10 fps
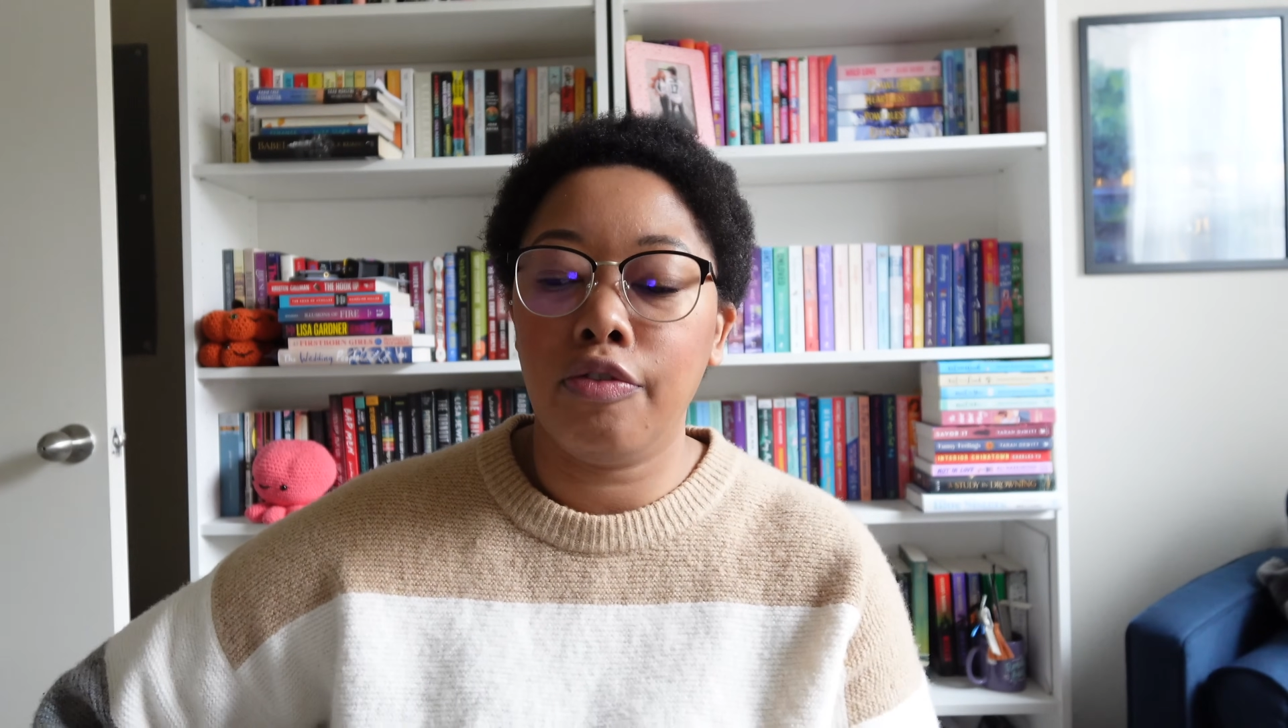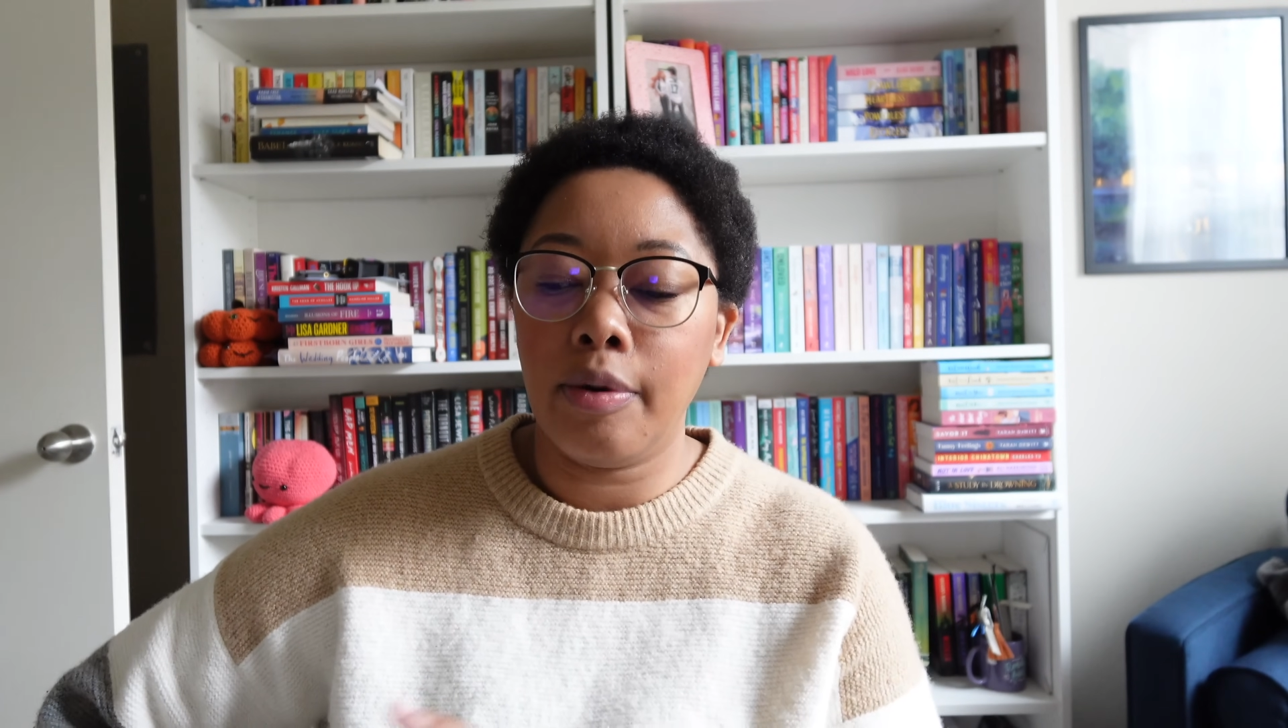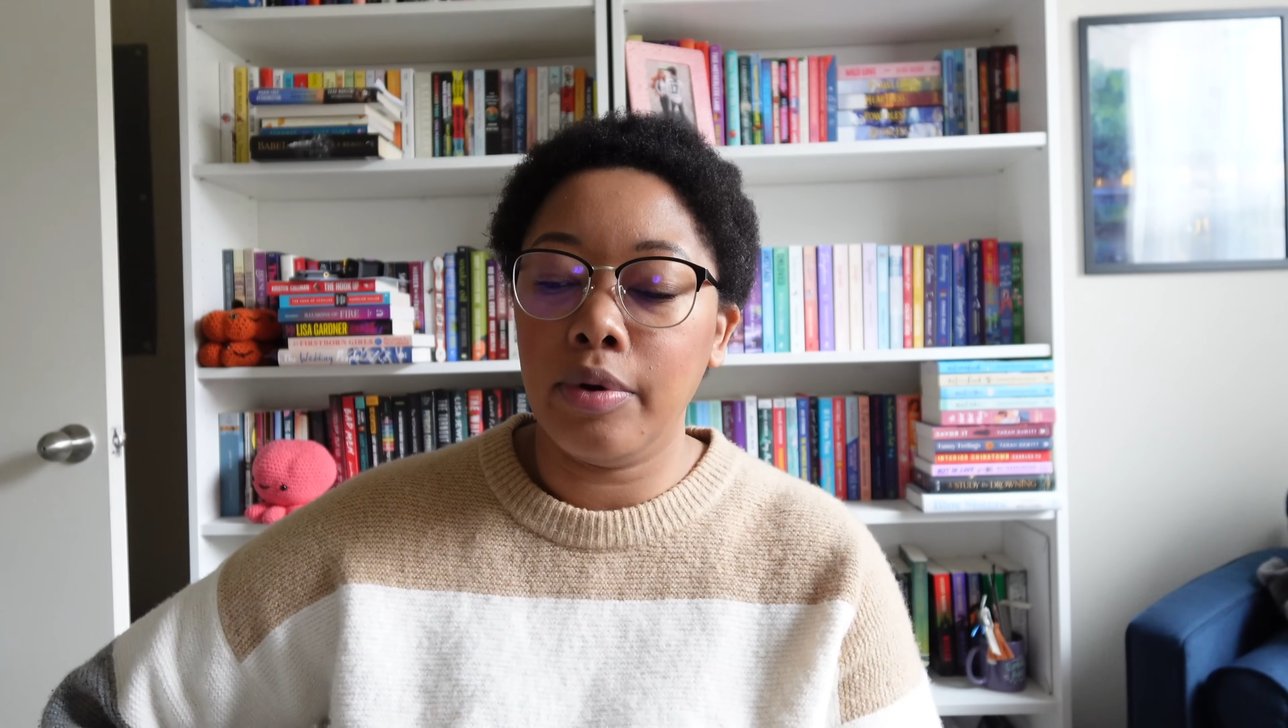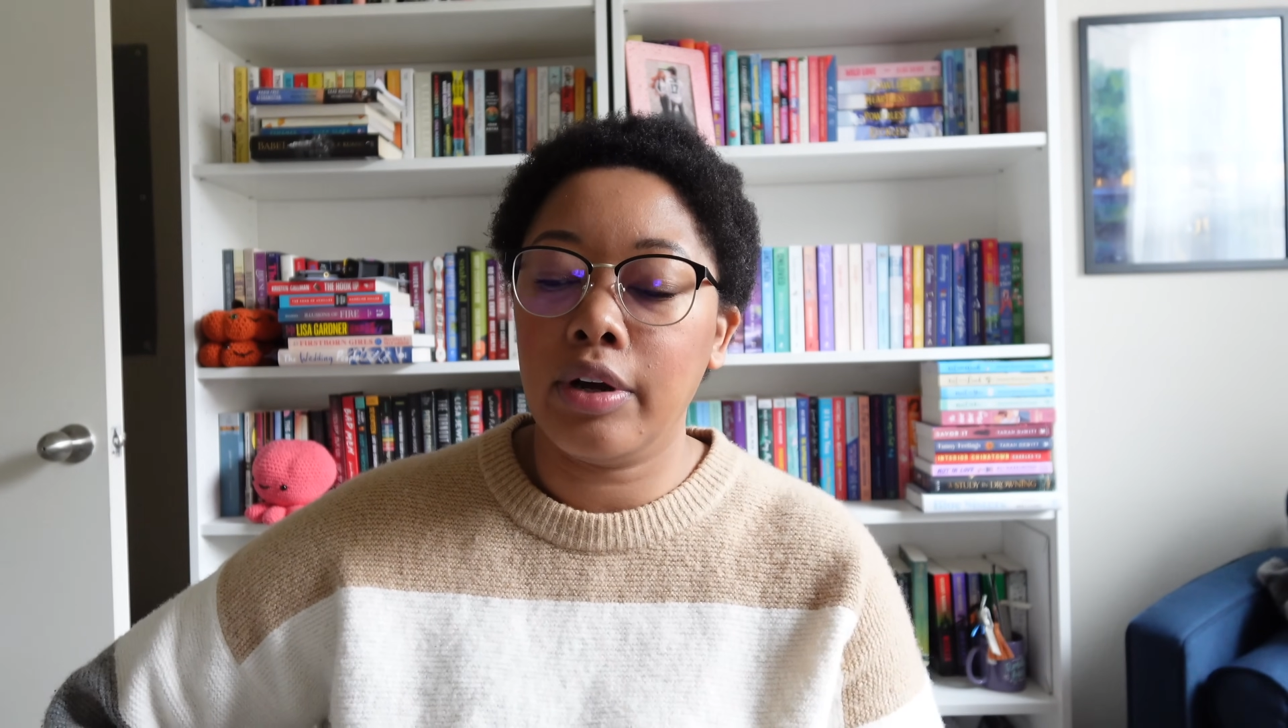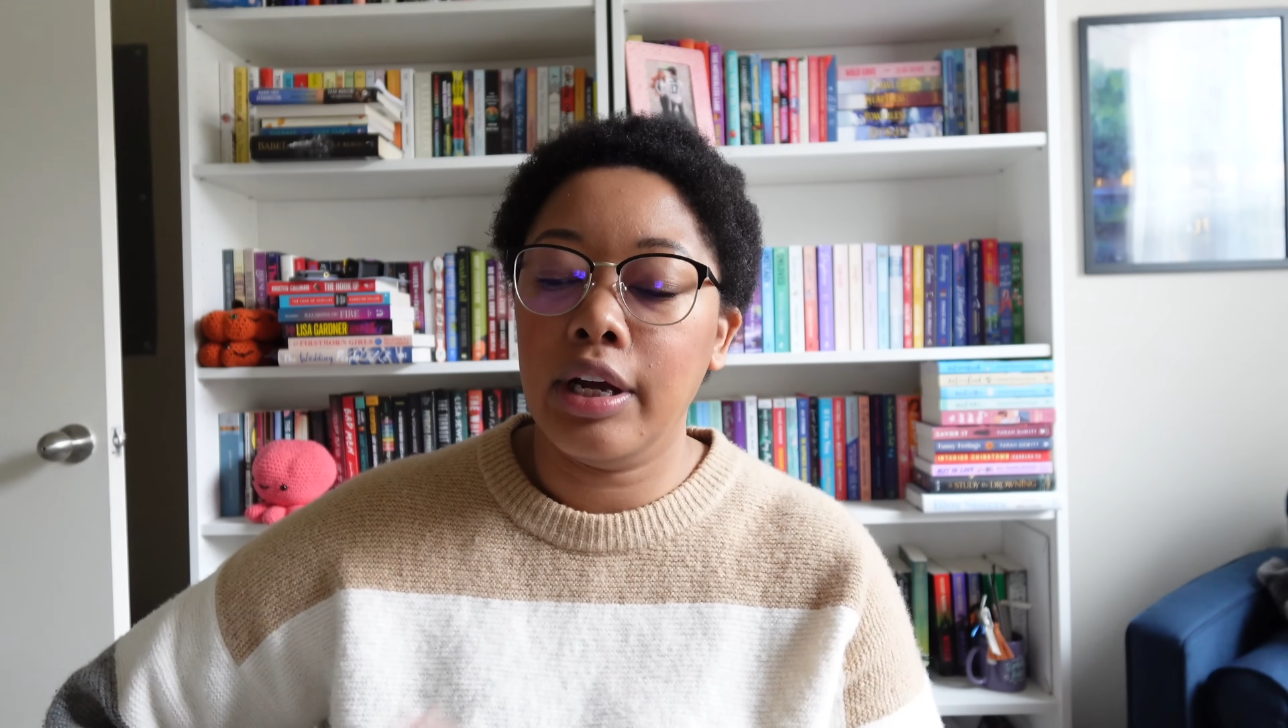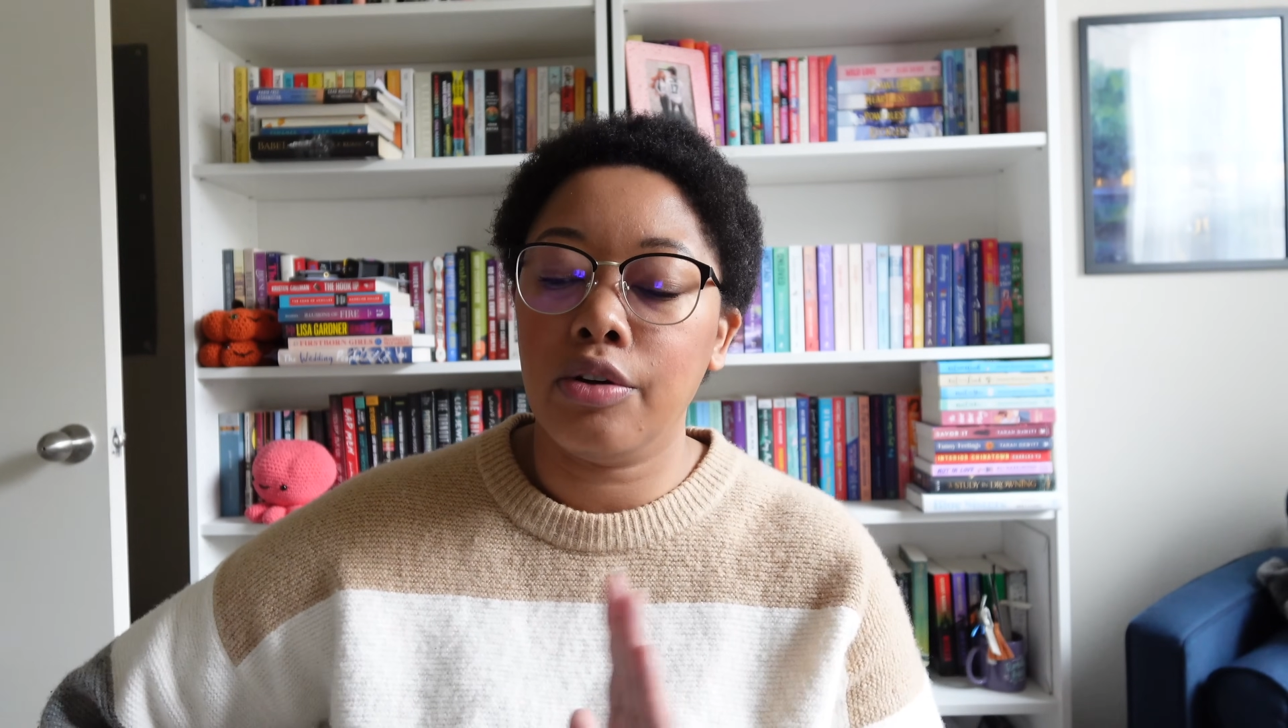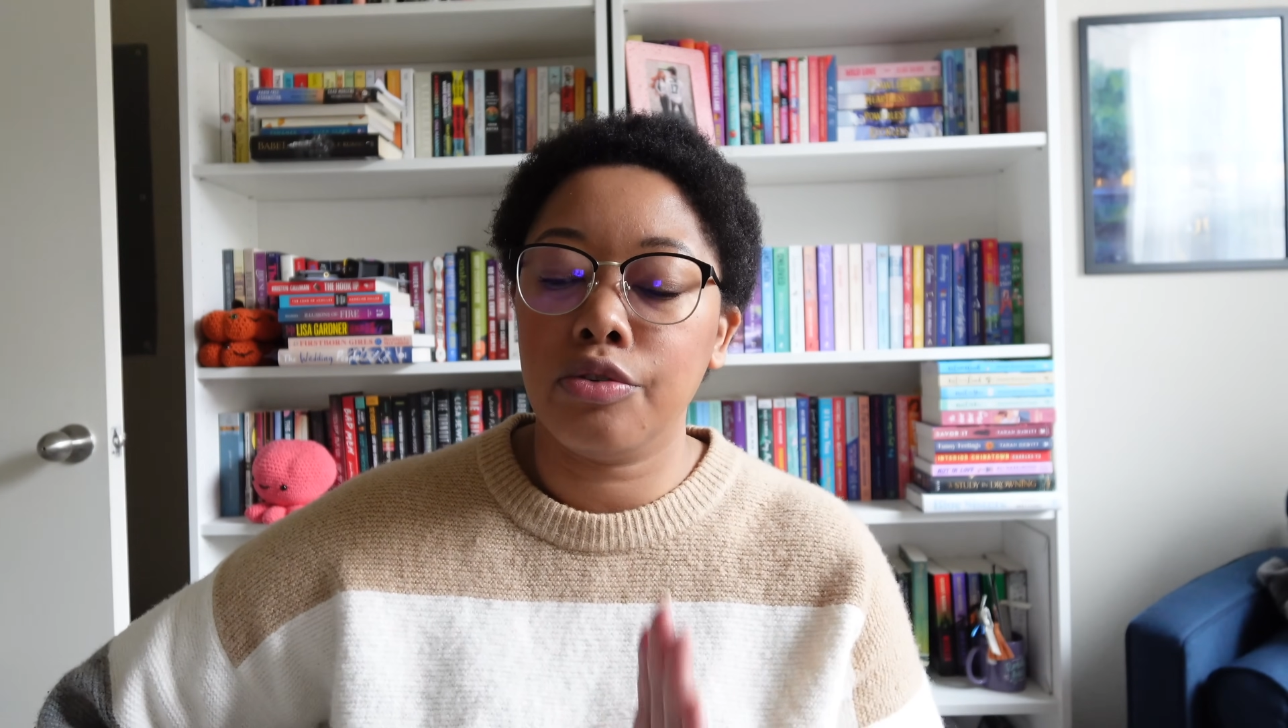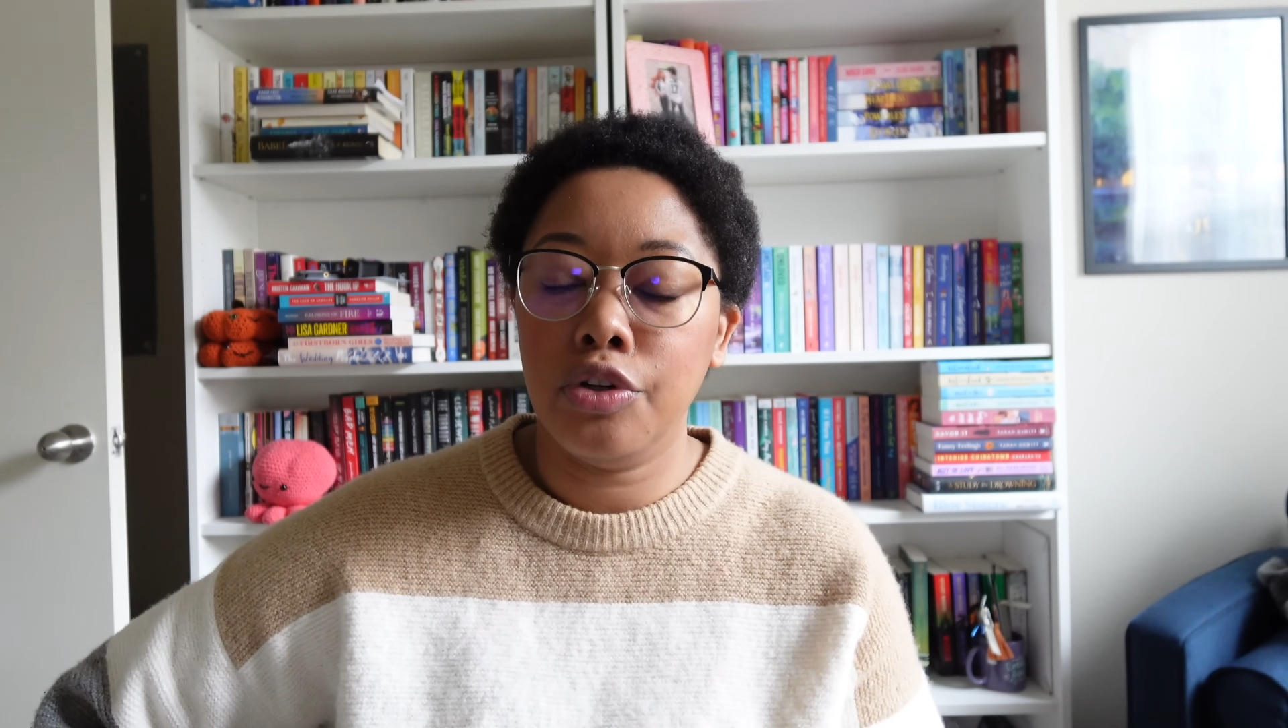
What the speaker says: from your Kindle